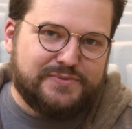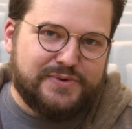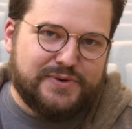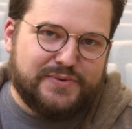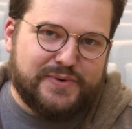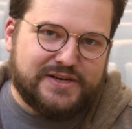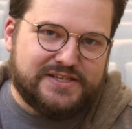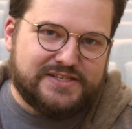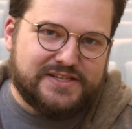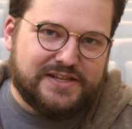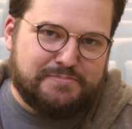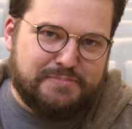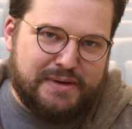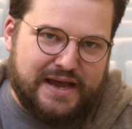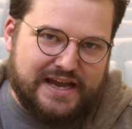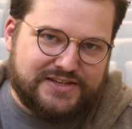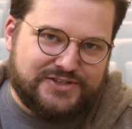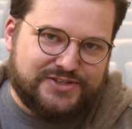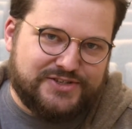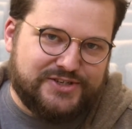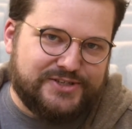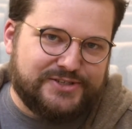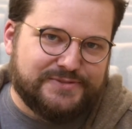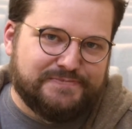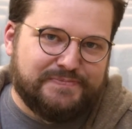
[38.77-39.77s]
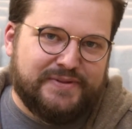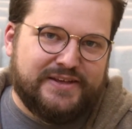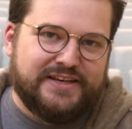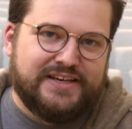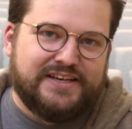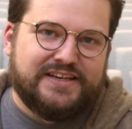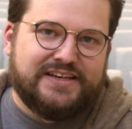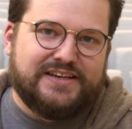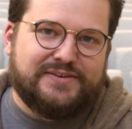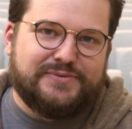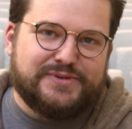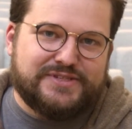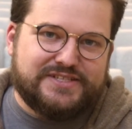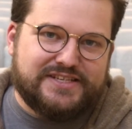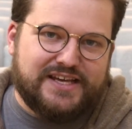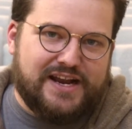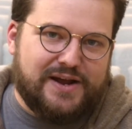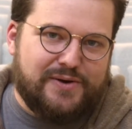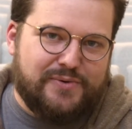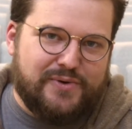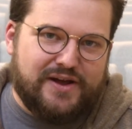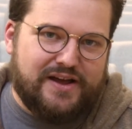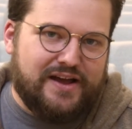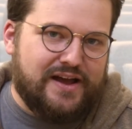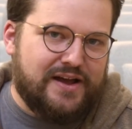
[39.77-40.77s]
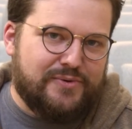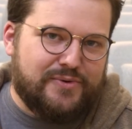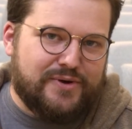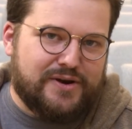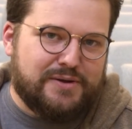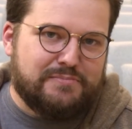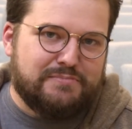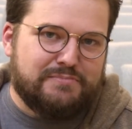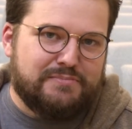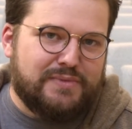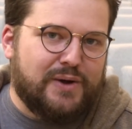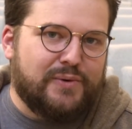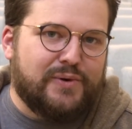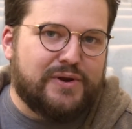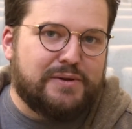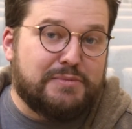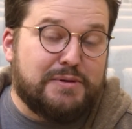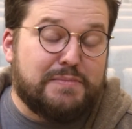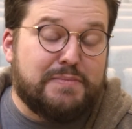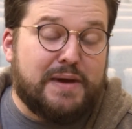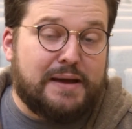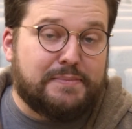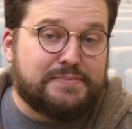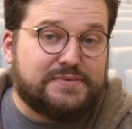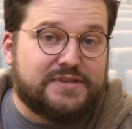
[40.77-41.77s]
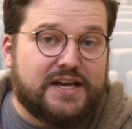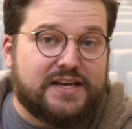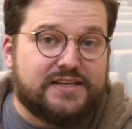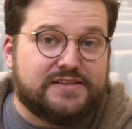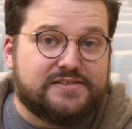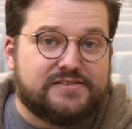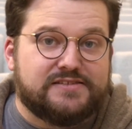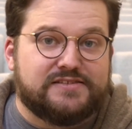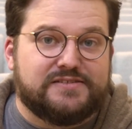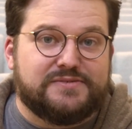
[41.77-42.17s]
We went to the pastor and we said, I want to be baptized.